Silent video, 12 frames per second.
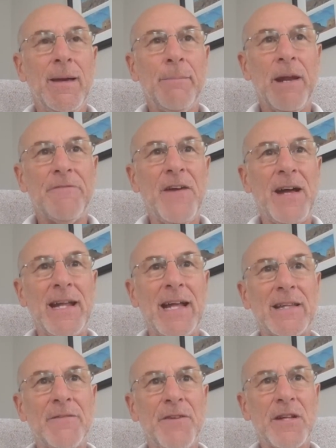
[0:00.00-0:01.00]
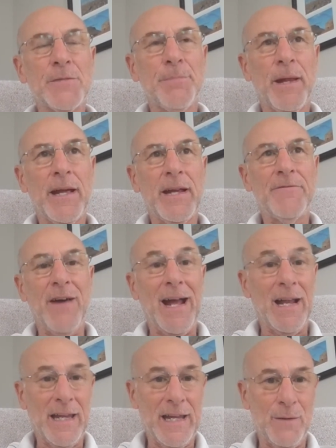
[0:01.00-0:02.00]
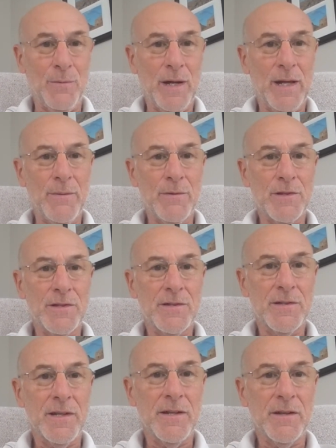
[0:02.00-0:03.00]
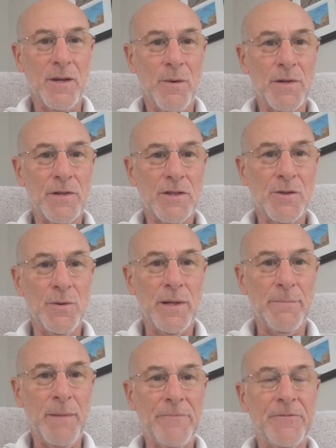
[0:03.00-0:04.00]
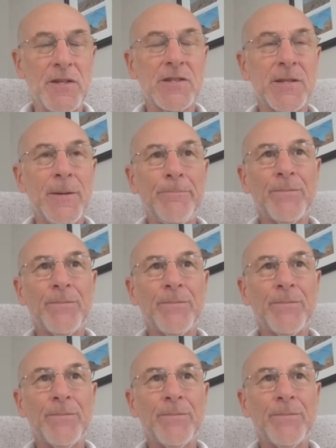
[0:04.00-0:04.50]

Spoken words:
But I found out that Vince played violin when he was going to school in Memphis.